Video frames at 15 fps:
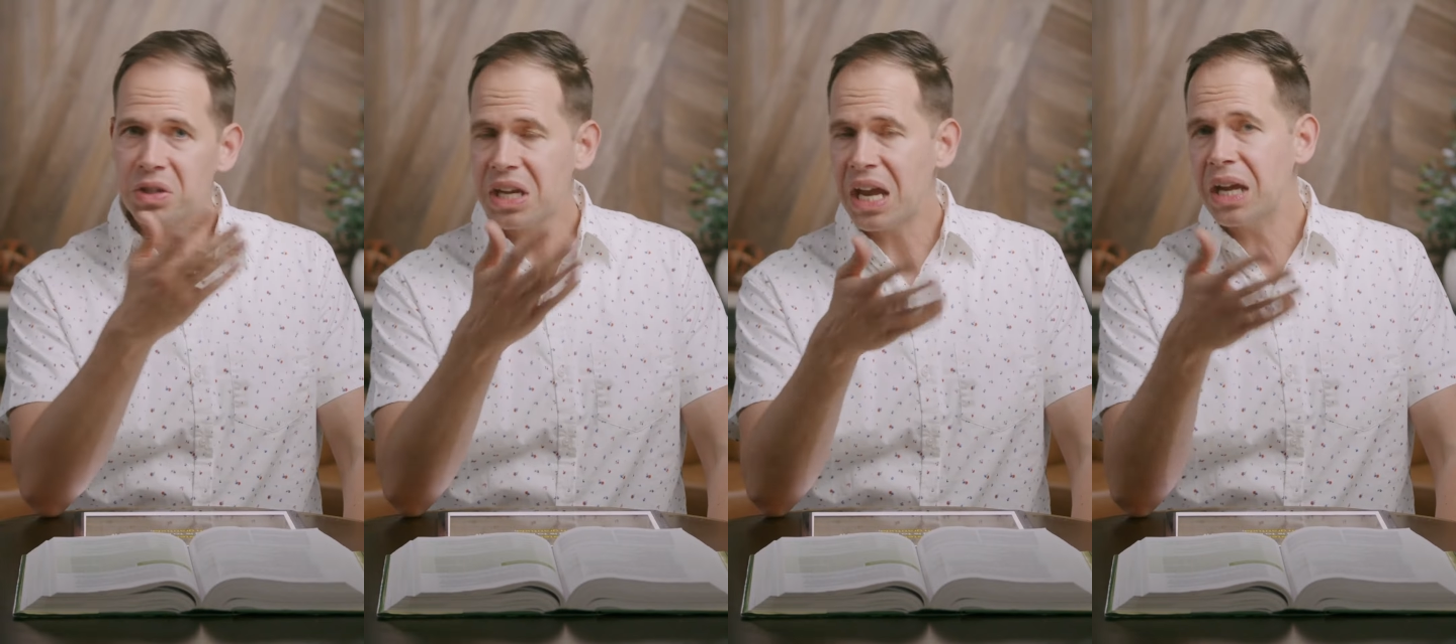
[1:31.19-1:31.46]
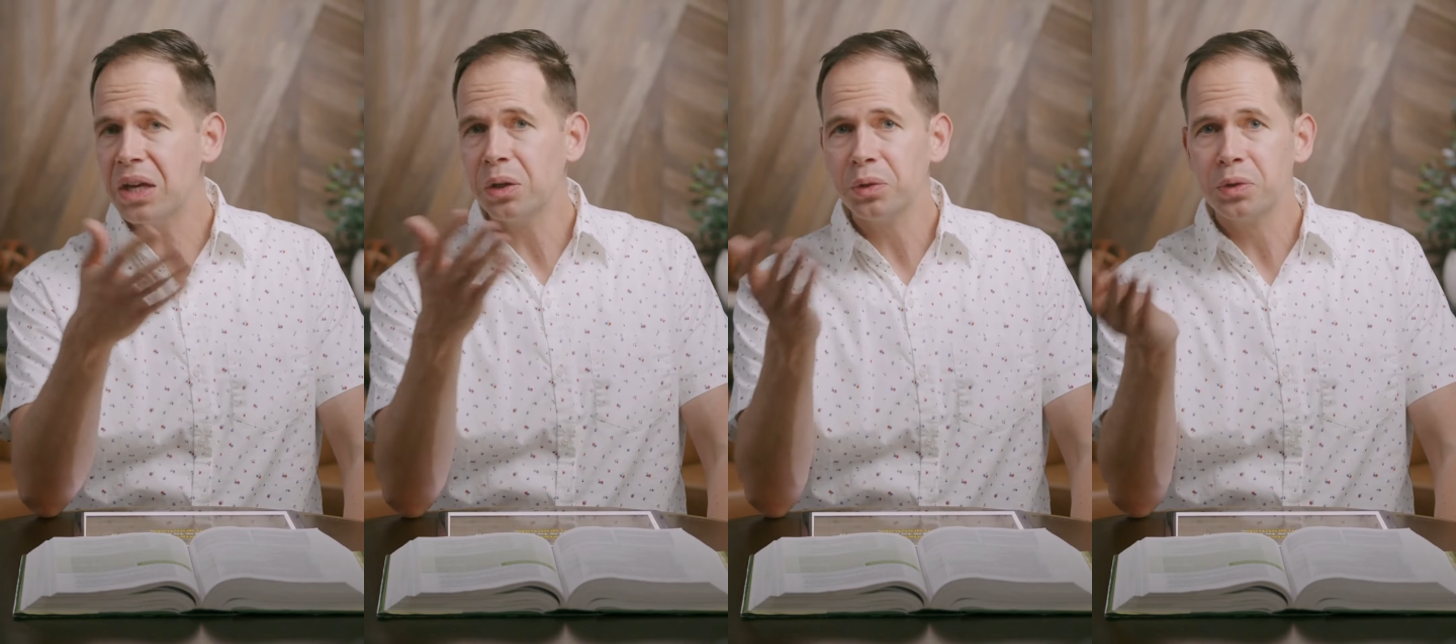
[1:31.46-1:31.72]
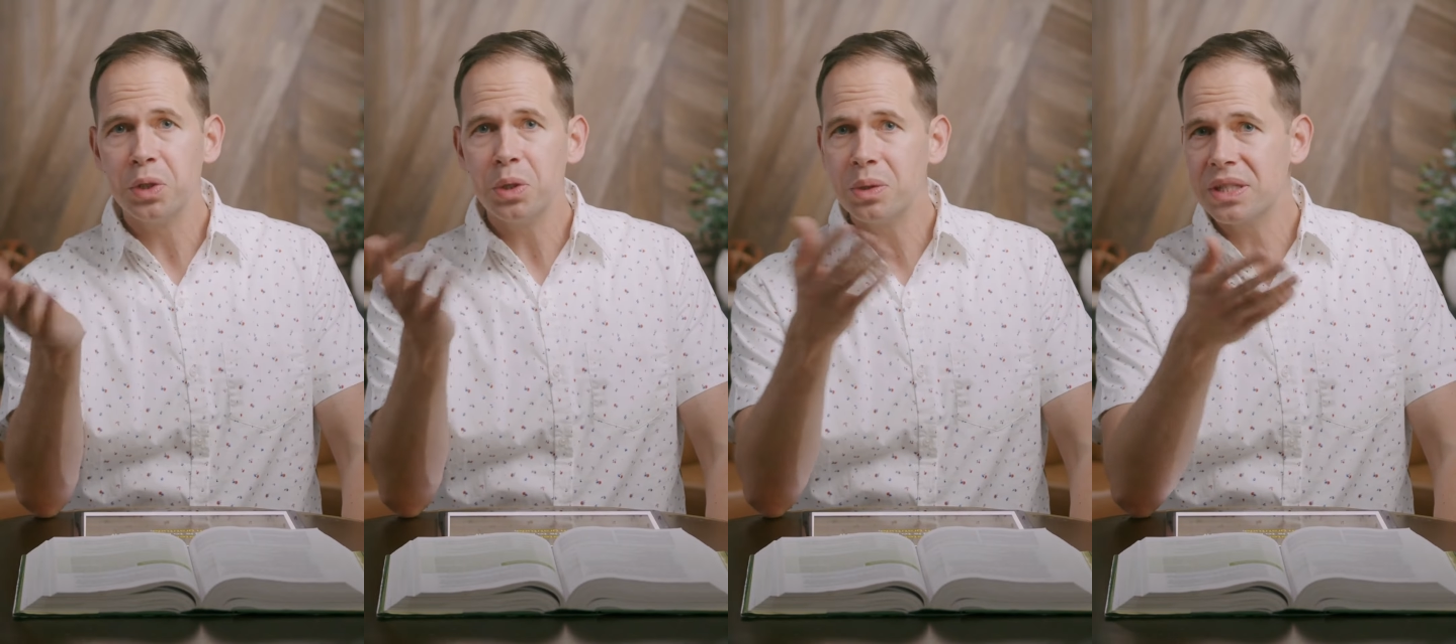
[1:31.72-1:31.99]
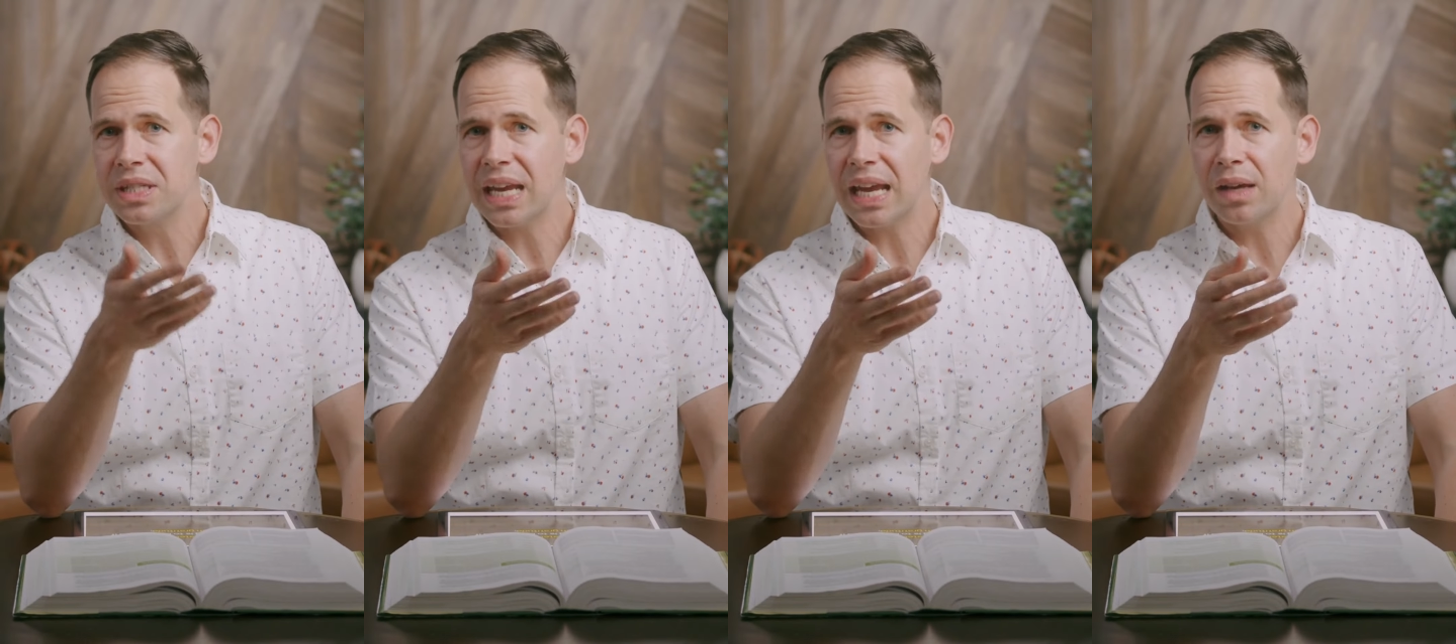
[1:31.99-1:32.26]
Yale, Duke,
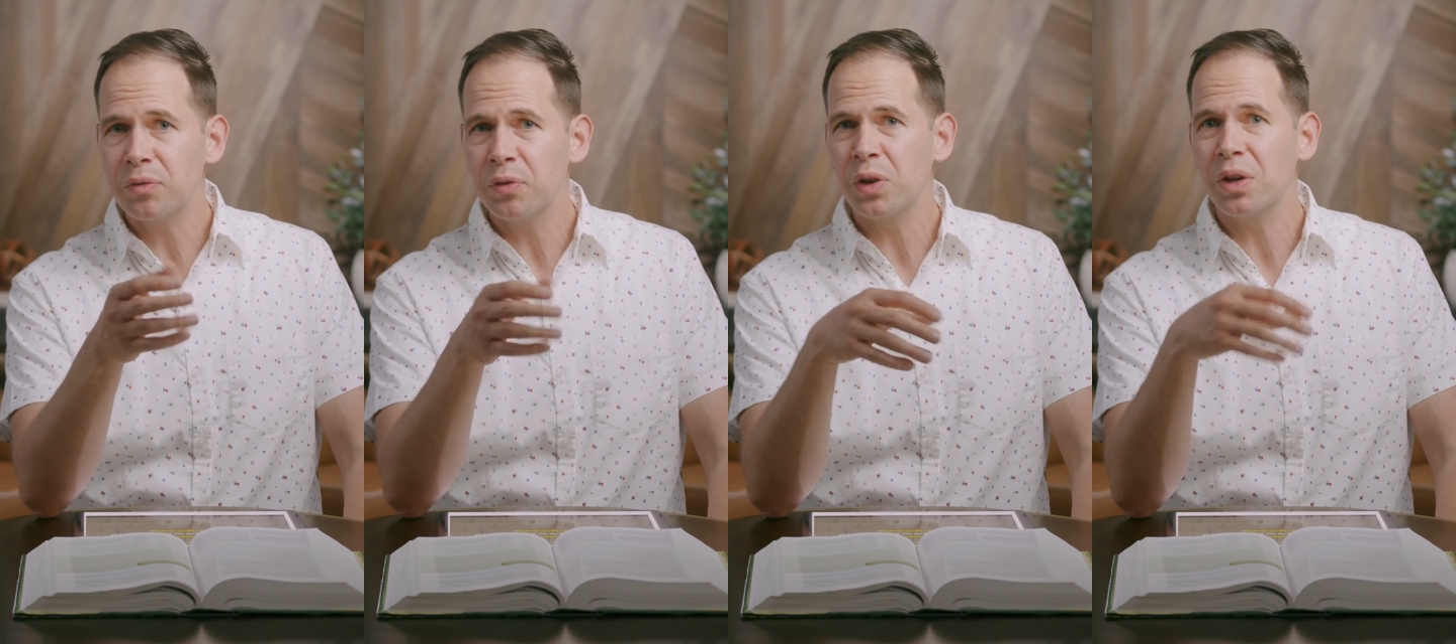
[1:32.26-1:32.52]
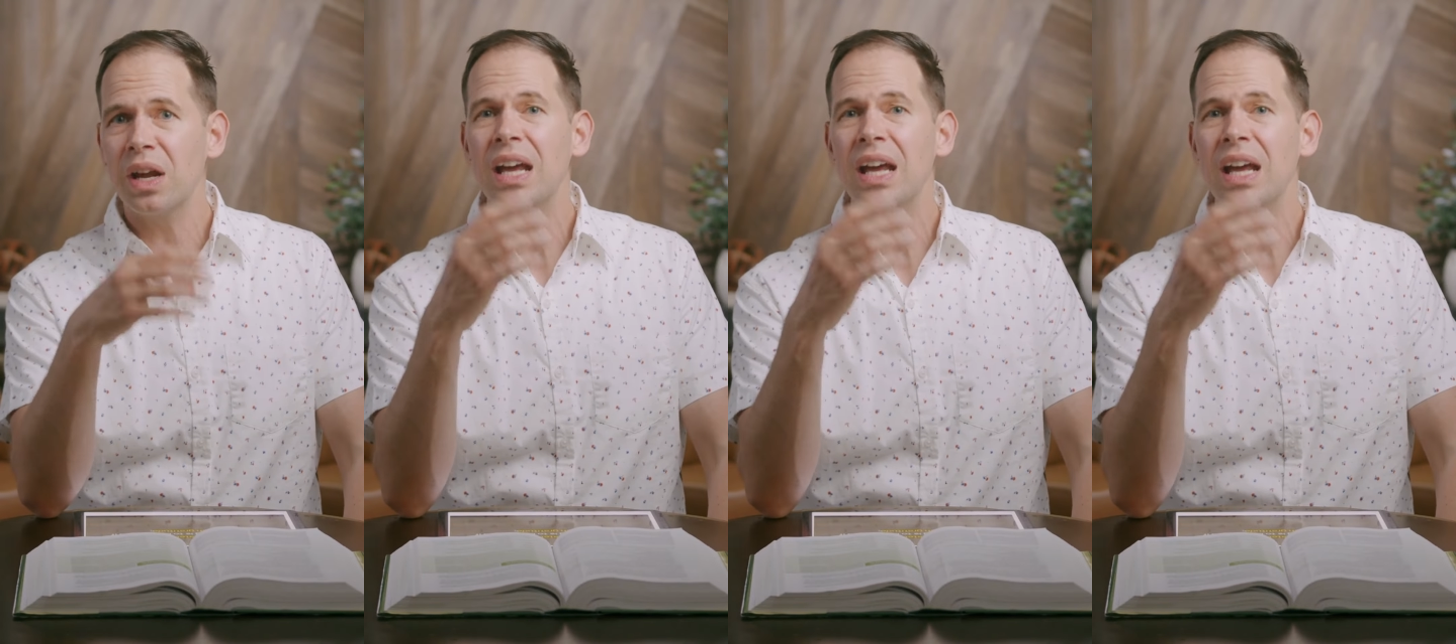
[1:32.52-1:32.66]
Stanford,